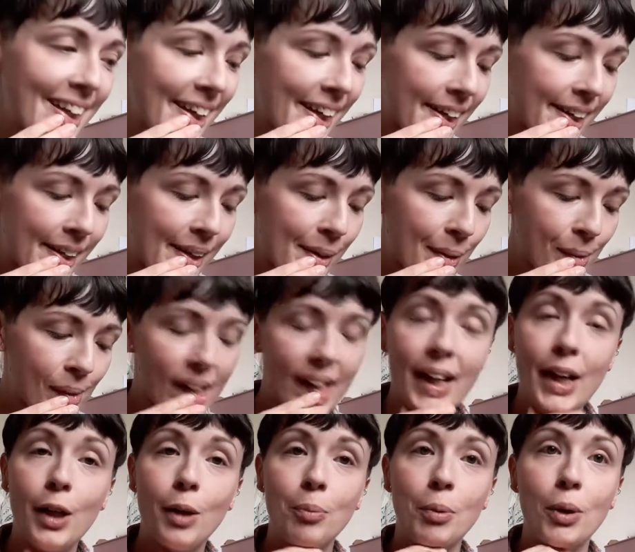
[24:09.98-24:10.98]
I
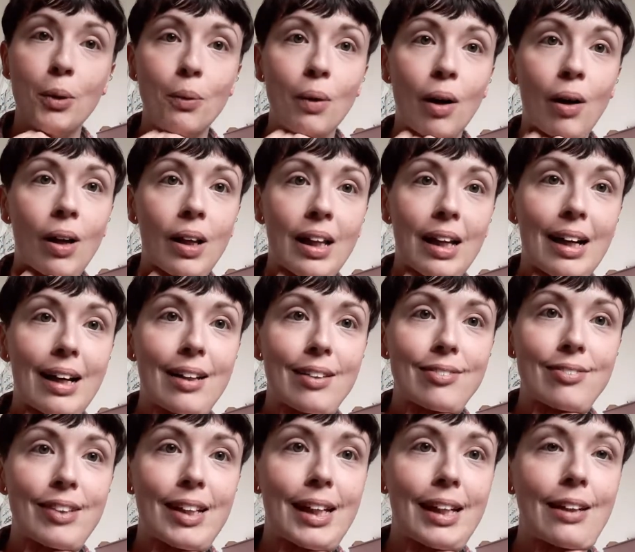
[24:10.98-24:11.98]
hope you all have
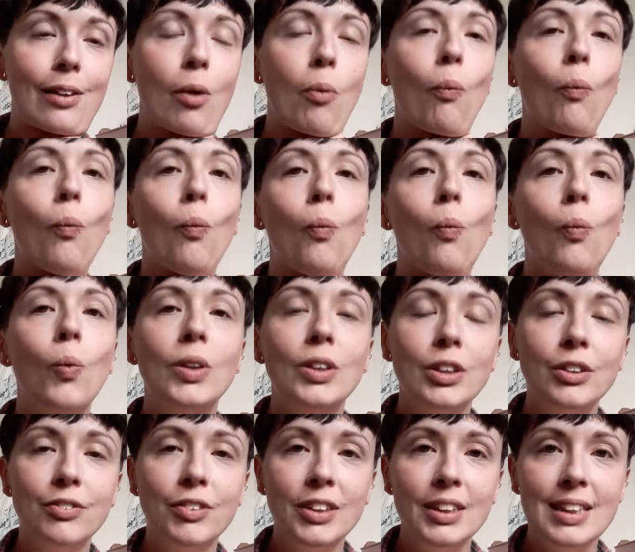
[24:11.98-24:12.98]
a
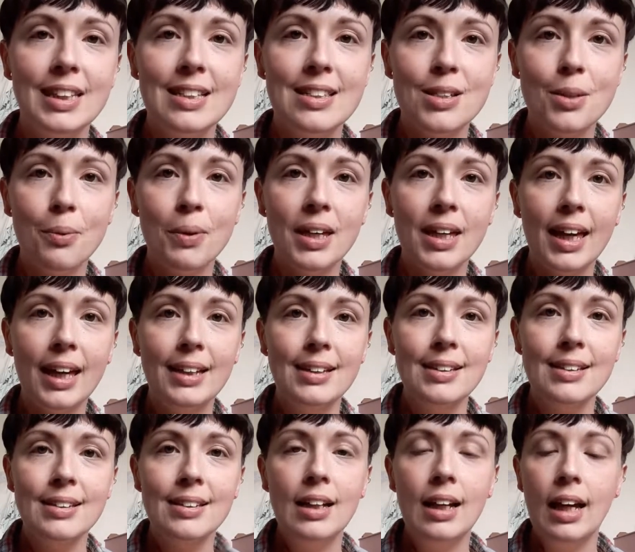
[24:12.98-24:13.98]
wonderful Easter
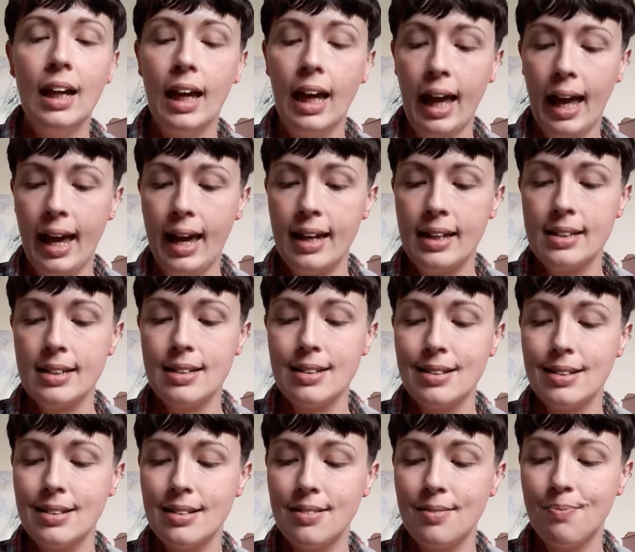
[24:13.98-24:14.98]
weekend,
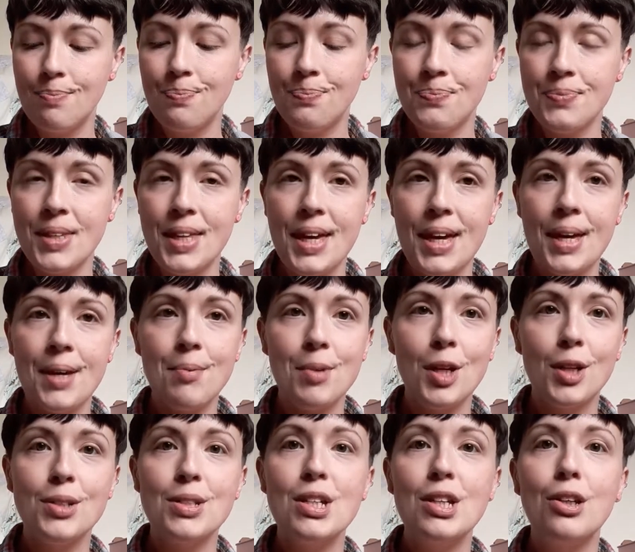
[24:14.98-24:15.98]
and yeah,
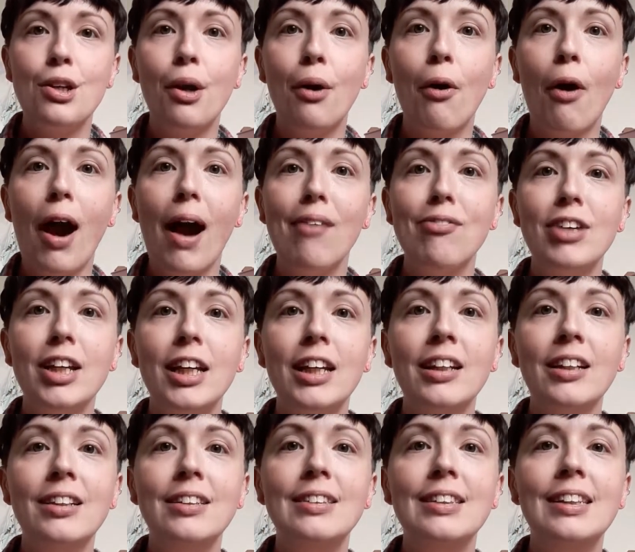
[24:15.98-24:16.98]
continue crafting,
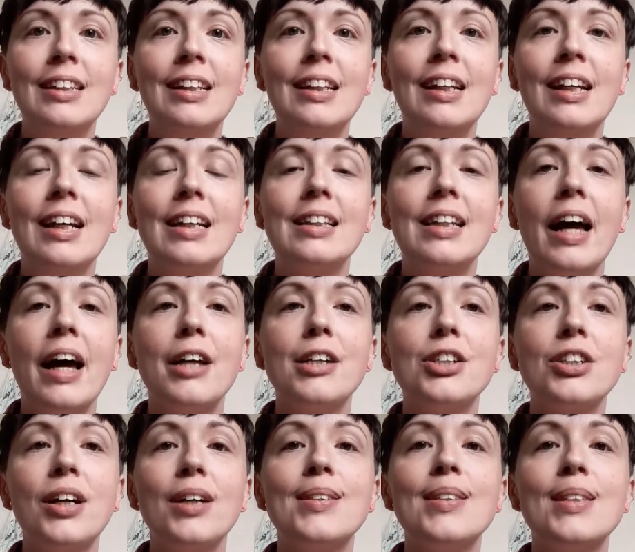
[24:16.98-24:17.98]
and I
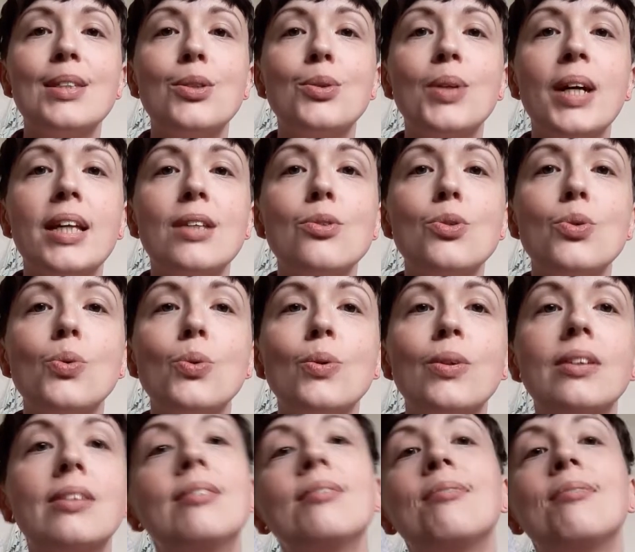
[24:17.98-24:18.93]
shall see you again soon.